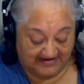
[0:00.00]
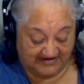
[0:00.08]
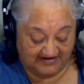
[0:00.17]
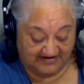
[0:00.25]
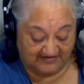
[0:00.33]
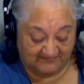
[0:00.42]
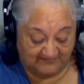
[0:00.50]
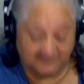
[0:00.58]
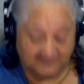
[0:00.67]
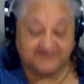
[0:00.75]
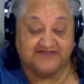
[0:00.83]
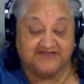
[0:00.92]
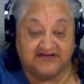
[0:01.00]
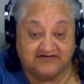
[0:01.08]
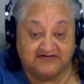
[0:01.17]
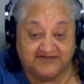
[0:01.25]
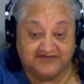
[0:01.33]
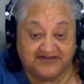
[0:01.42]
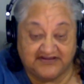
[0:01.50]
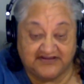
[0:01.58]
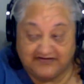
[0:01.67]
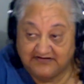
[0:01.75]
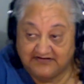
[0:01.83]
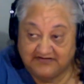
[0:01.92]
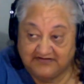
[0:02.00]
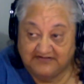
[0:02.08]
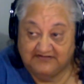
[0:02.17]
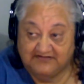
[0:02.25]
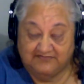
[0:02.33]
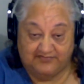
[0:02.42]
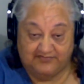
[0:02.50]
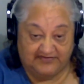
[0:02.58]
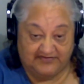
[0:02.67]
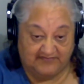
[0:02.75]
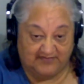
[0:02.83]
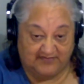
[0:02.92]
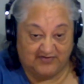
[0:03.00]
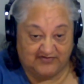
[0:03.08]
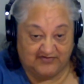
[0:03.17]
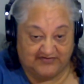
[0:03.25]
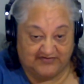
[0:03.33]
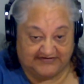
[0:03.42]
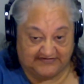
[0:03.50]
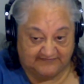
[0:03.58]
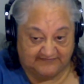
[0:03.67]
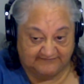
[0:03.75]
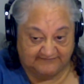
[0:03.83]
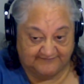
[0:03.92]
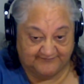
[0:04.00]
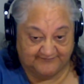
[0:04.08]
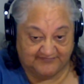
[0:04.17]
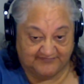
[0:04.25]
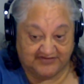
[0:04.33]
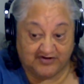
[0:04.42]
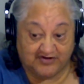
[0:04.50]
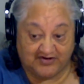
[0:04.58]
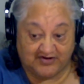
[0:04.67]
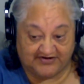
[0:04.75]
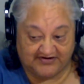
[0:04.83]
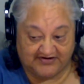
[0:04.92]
And of course, thank you to Keith for being my moderator tonight,